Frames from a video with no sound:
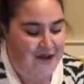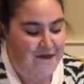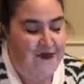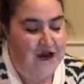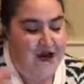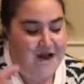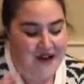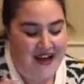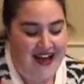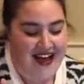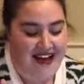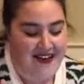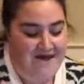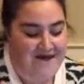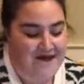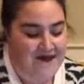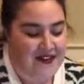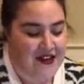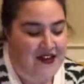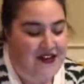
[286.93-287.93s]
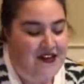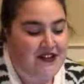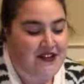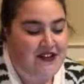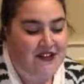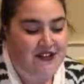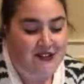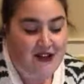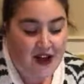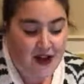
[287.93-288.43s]
Okay,
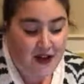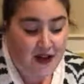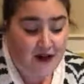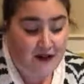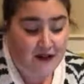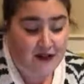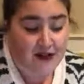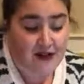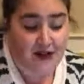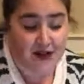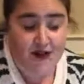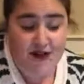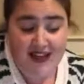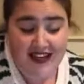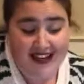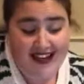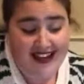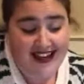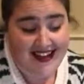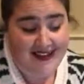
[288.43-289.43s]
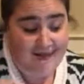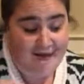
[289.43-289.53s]
so Julia,